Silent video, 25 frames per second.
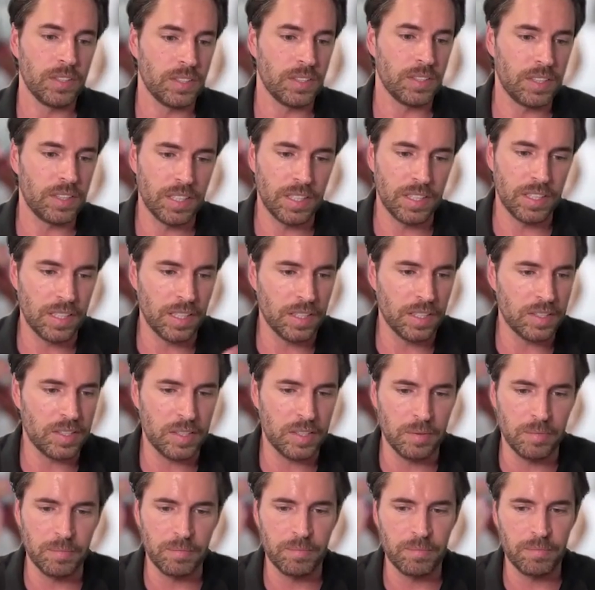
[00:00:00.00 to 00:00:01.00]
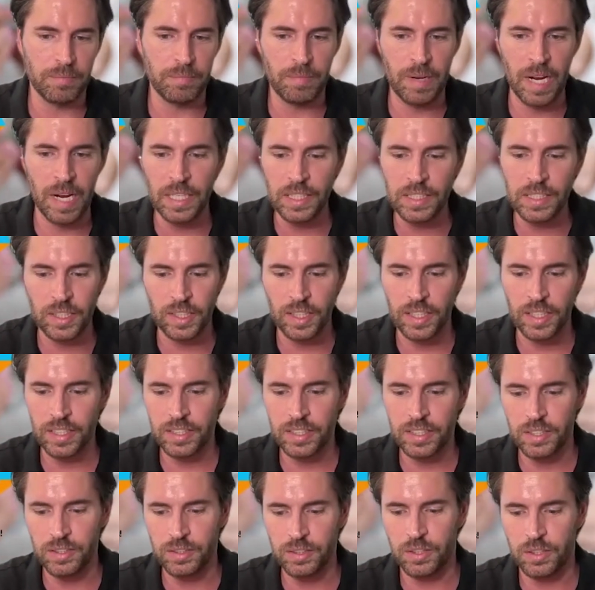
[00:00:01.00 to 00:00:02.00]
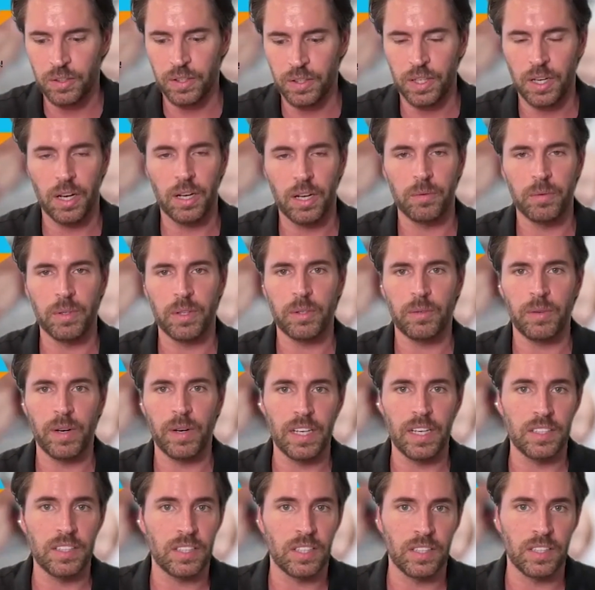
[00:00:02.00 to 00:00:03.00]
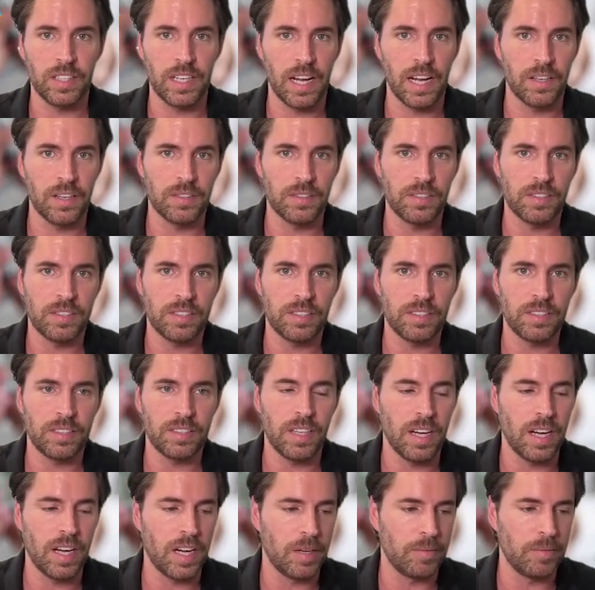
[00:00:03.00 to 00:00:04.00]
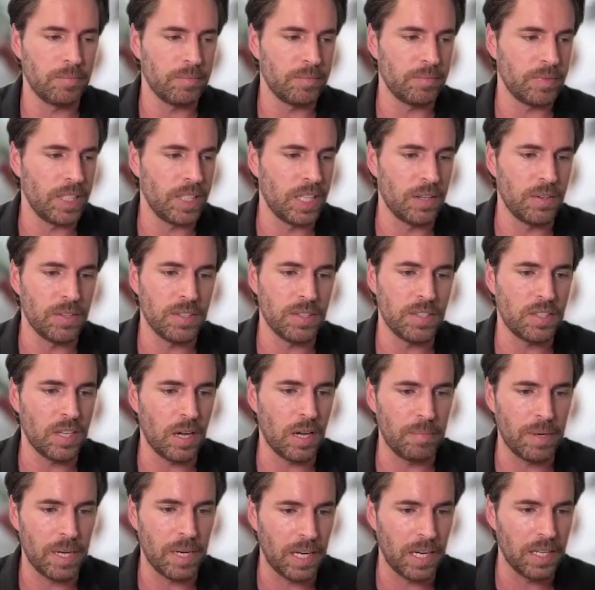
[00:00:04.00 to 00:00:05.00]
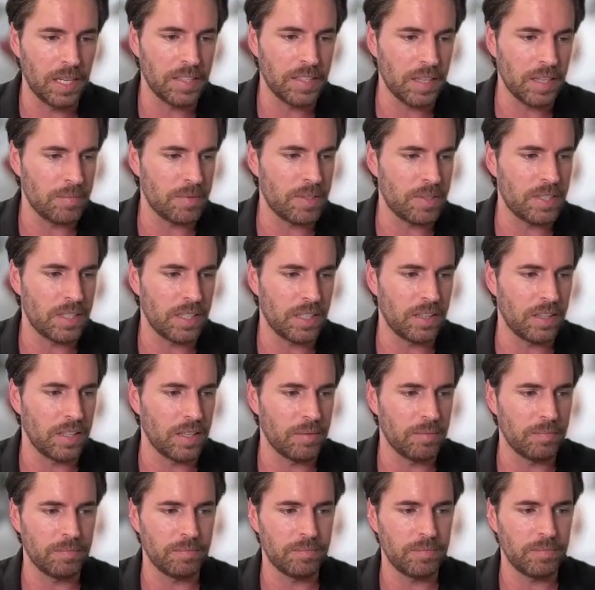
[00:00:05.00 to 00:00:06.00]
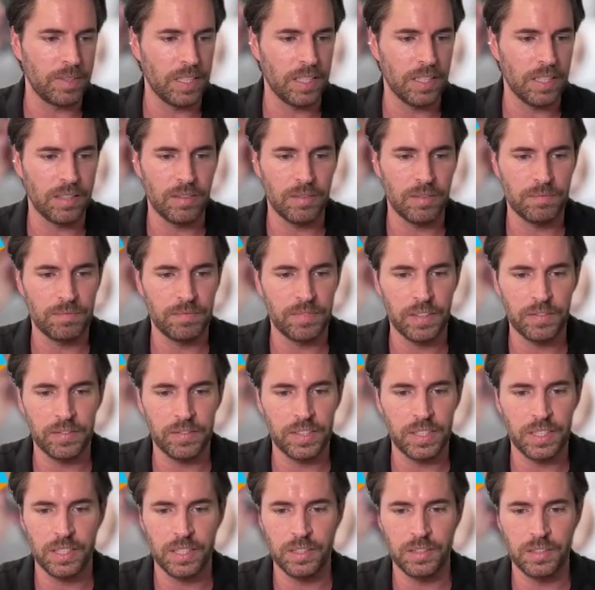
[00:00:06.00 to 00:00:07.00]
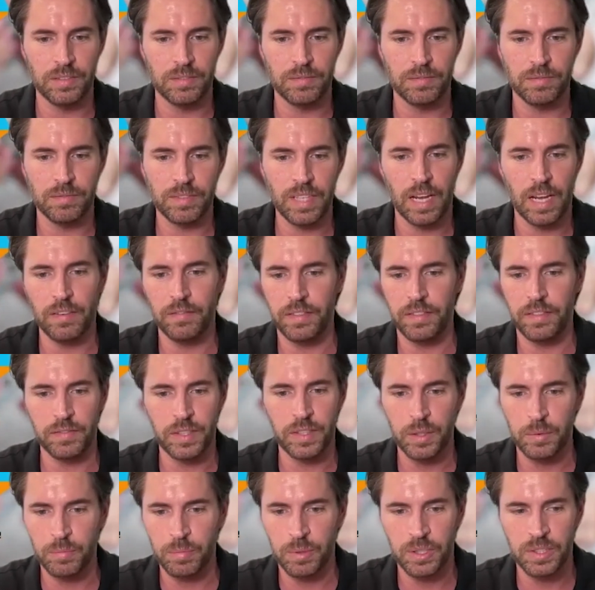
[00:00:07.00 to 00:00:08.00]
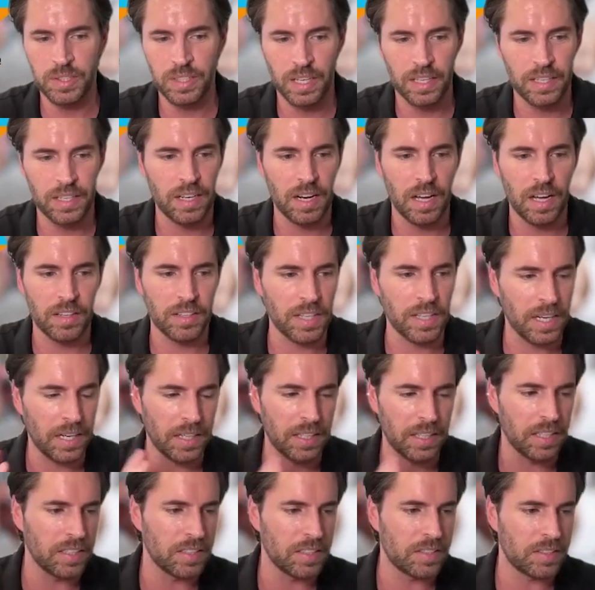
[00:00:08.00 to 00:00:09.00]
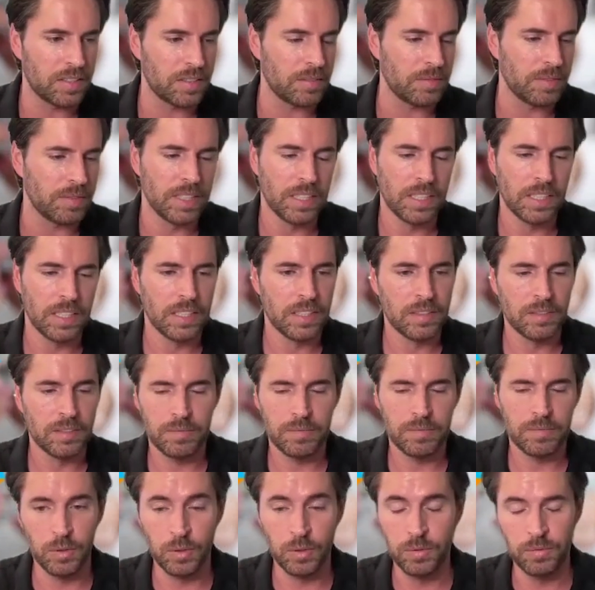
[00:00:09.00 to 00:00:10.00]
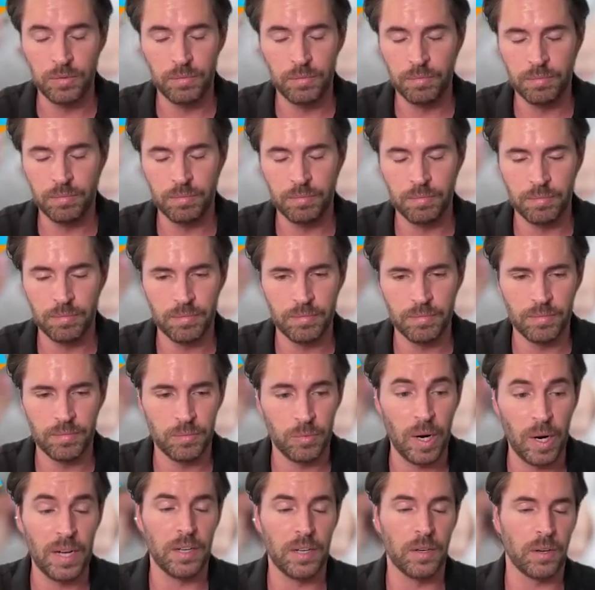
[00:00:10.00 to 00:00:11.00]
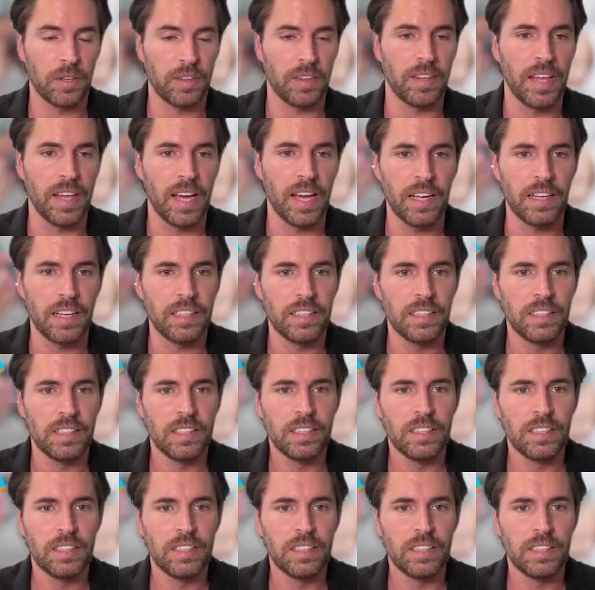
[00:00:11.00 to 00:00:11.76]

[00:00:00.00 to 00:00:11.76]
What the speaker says: there's some major issues going on with credit turndowns. In some areas, I'm seeing them, 15%. In other areas, way north of that.